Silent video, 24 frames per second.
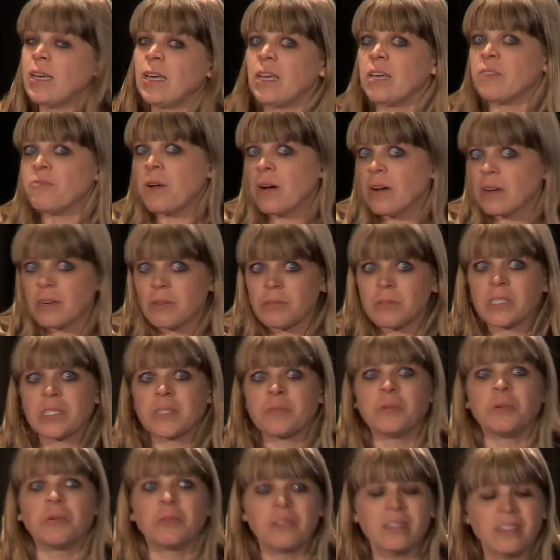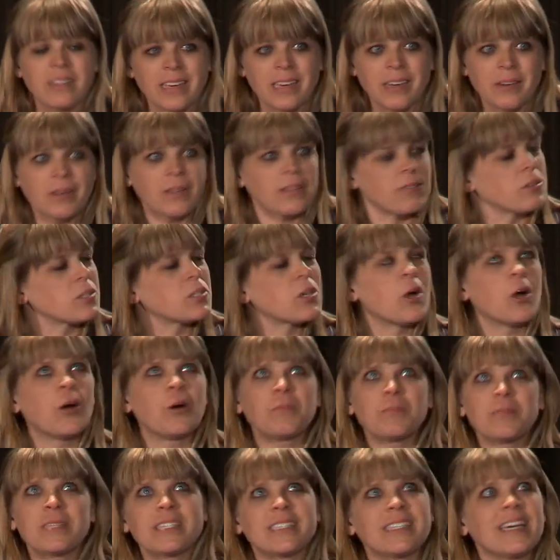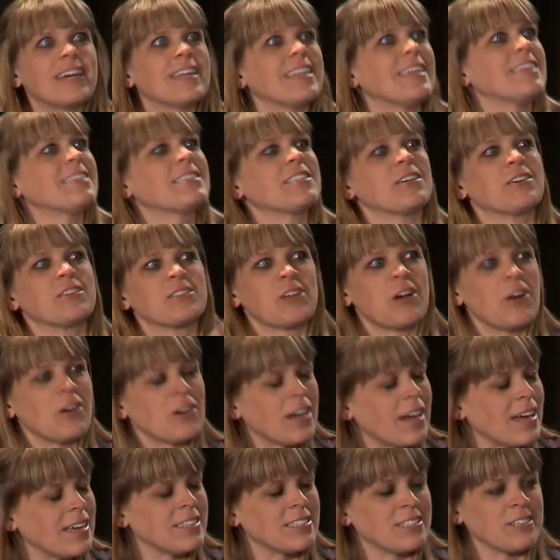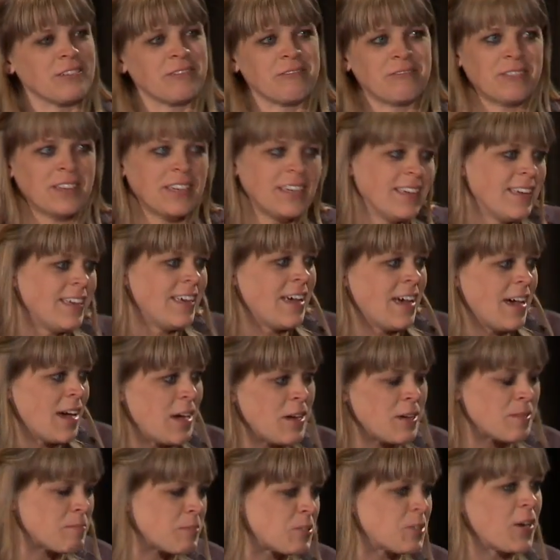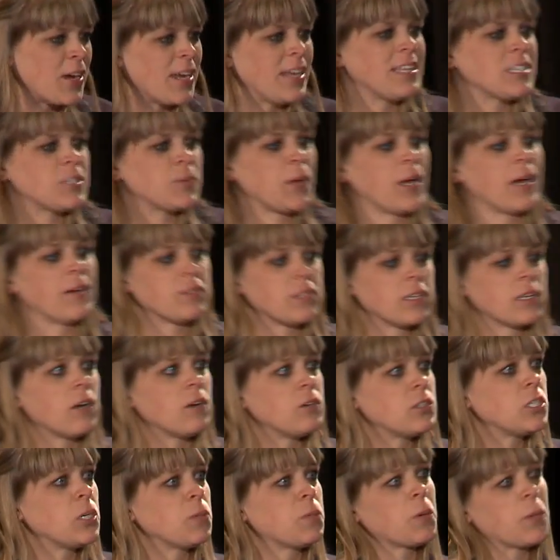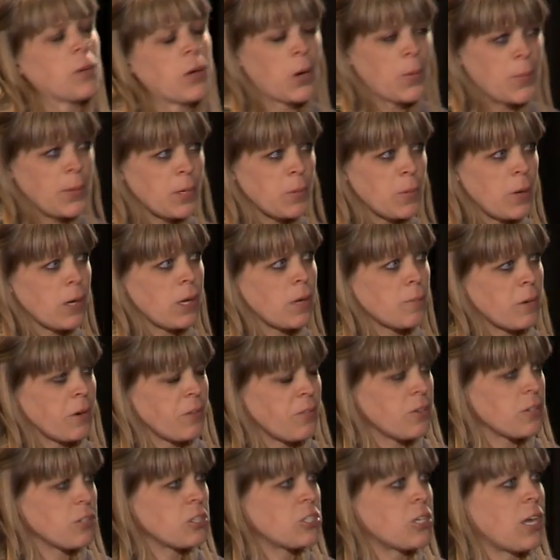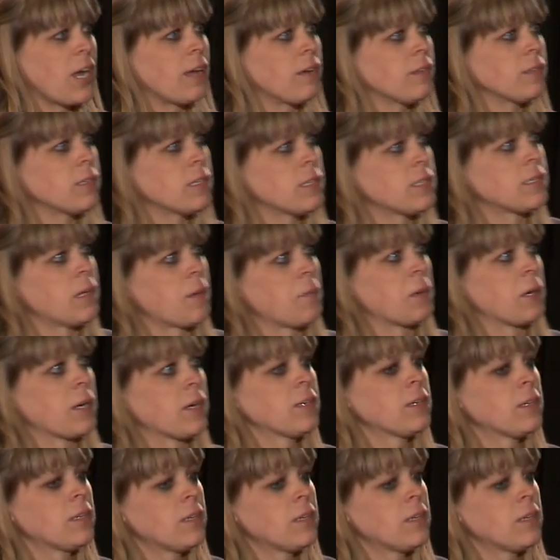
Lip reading: If all goes smoothly, there's home studies, there's all kinds of trainings we have to go to, but we're hoping to welcome our first child this summer.